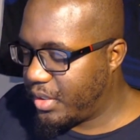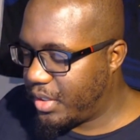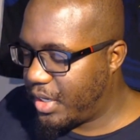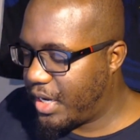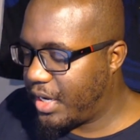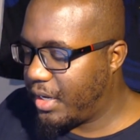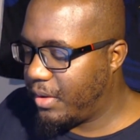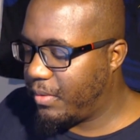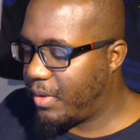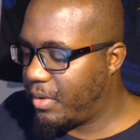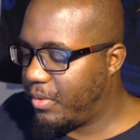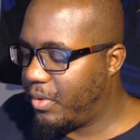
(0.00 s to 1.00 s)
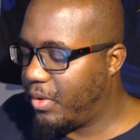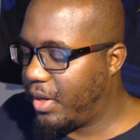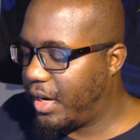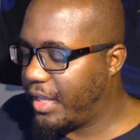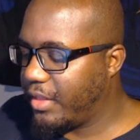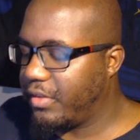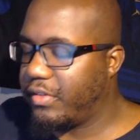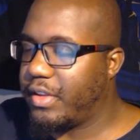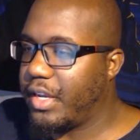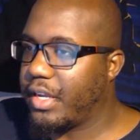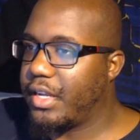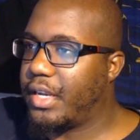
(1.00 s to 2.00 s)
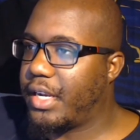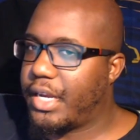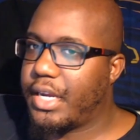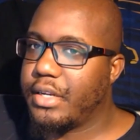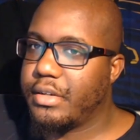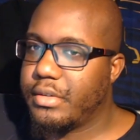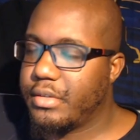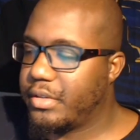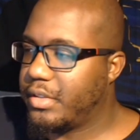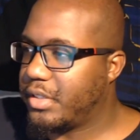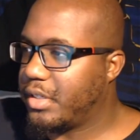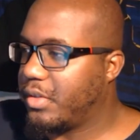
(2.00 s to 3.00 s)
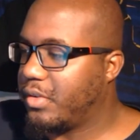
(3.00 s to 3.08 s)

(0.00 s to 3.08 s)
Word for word: I I really like this deck a lot. So